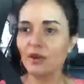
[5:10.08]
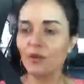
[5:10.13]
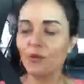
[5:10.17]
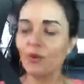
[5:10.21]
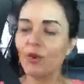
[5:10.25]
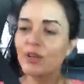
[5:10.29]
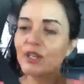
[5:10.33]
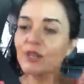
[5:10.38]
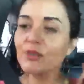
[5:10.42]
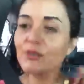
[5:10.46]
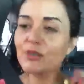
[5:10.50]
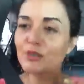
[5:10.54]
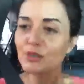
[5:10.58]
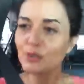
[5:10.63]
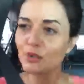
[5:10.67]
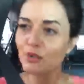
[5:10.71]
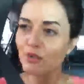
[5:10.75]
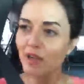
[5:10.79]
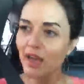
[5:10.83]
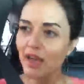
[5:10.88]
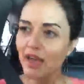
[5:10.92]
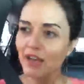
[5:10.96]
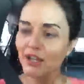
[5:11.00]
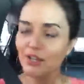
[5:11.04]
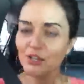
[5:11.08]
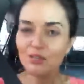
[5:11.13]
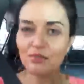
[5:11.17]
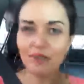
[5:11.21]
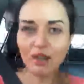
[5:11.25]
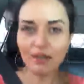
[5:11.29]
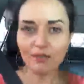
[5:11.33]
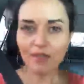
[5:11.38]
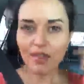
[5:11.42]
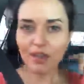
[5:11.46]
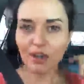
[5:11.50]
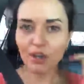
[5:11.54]
when you do that and you've
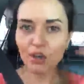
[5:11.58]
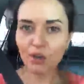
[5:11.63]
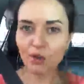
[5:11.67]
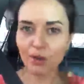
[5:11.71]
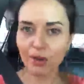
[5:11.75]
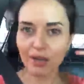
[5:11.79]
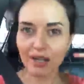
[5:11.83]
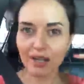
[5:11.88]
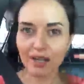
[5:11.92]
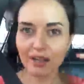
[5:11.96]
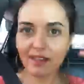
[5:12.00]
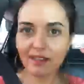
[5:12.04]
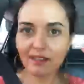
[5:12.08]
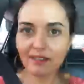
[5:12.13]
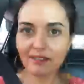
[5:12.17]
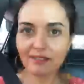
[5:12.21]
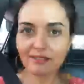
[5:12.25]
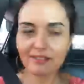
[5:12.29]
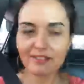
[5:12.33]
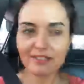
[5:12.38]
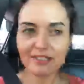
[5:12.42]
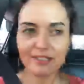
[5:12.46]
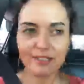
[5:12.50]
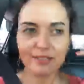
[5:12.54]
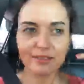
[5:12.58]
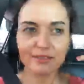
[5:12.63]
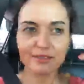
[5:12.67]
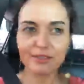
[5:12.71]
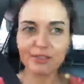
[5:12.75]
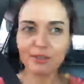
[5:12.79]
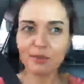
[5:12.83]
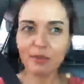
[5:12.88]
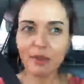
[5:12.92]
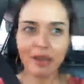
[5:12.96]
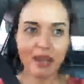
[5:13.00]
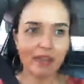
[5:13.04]
got that critic,
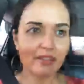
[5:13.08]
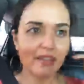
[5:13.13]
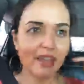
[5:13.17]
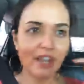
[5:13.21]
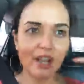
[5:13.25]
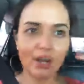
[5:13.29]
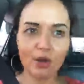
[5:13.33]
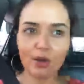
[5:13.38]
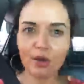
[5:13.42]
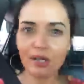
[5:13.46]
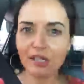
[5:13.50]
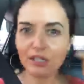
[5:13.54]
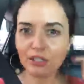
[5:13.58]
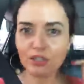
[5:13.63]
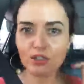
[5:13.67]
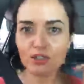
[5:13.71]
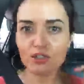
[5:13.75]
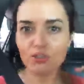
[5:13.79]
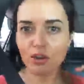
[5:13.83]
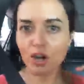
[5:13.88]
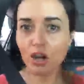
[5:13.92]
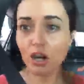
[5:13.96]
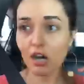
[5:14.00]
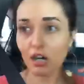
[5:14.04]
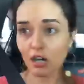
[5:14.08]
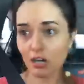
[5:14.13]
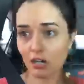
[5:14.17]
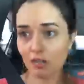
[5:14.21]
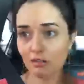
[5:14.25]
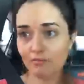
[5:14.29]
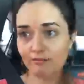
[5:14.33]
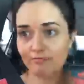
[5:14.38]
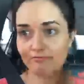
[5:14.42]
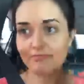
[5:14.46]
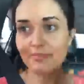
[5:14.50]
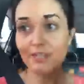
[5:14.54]
you're making that critic
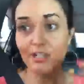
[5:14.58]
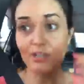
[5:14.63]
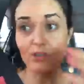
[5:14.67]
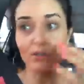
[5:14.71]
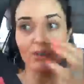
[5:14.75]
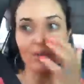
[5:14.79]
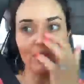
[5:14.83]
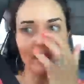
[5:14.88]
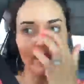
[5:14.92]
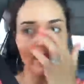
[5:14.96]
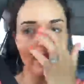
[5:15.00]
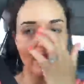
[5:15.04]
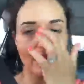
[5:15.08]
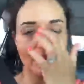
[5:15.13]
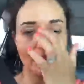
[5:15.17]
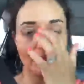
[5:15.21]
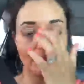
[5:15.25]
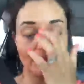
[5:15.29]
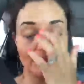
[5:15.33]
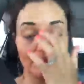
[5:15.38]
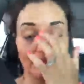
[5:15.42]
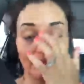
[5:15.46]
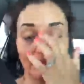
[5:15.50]
stronger in your own head.